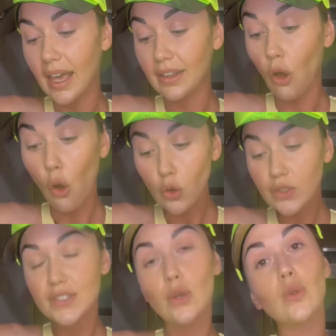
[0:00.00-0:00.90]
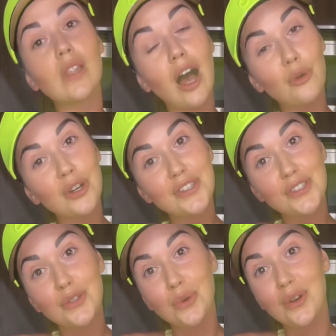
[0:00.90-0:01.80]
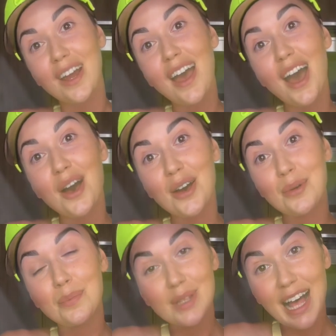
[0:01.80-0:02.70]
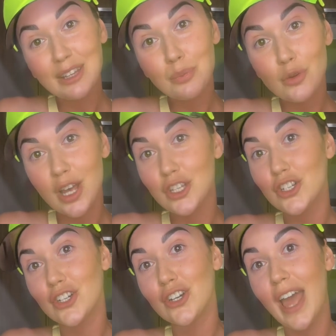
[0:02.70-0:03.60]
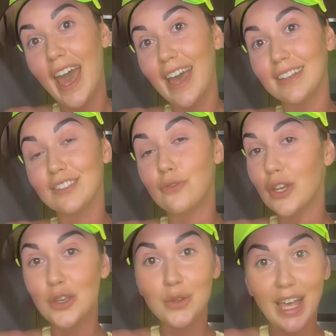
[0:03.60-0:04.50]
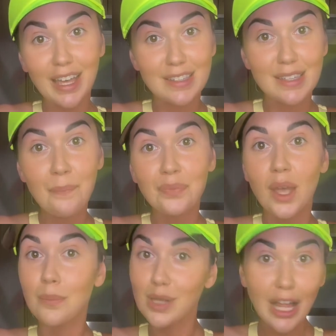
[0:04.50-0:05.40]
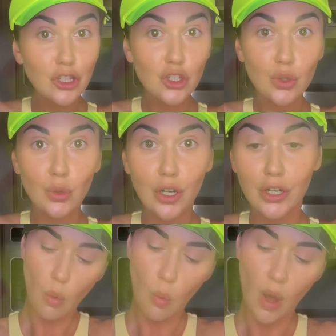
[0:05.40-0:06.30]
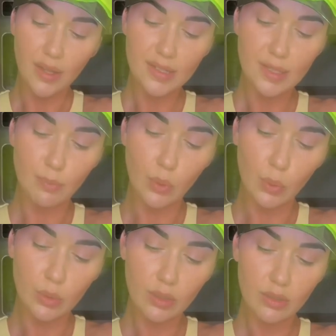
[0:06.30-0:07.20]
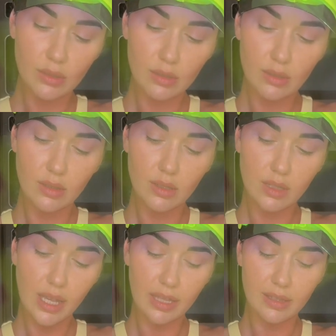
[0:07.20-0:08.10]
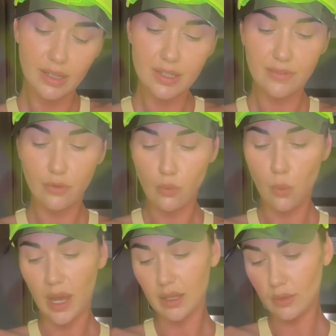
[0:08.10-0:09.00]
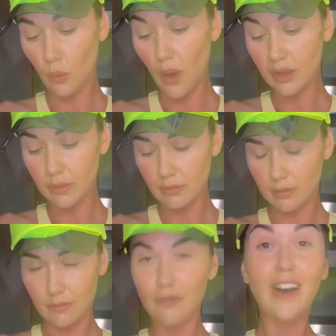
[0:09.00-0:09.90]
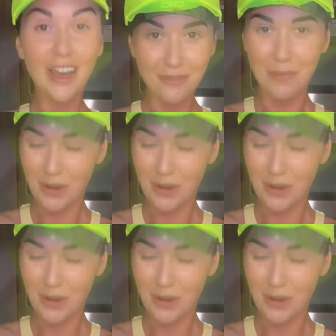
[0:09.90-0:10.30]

It also lowers your blood pressure and regulates blood sugar. 1 spoon like this for 5